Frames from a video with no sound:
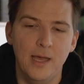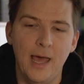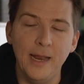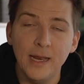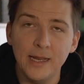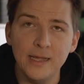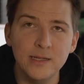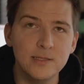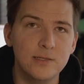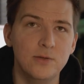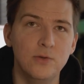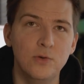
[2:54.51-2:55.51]
Editing
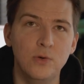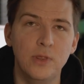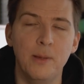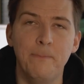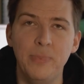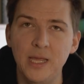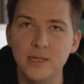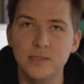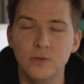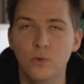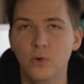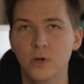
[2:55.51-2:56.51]
to the beat
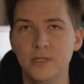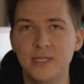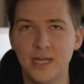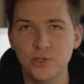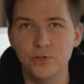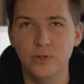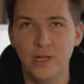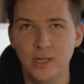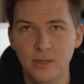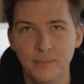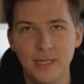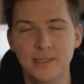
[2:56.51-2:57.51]
or textural
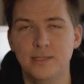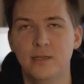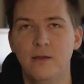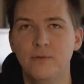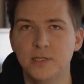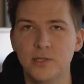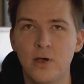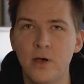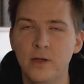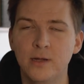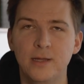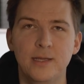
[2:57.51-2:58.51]
elements of a
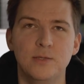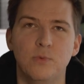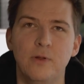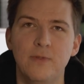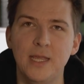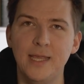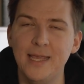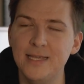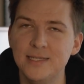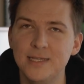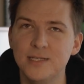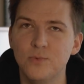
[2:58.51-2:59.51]
song is one of the
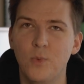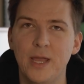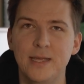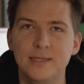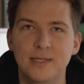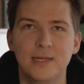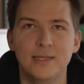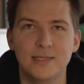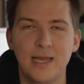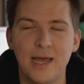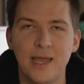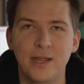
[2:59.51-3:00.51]
easiest ways to
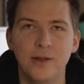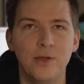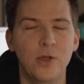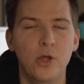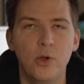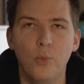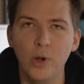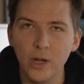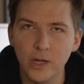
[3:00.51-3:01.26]
decide where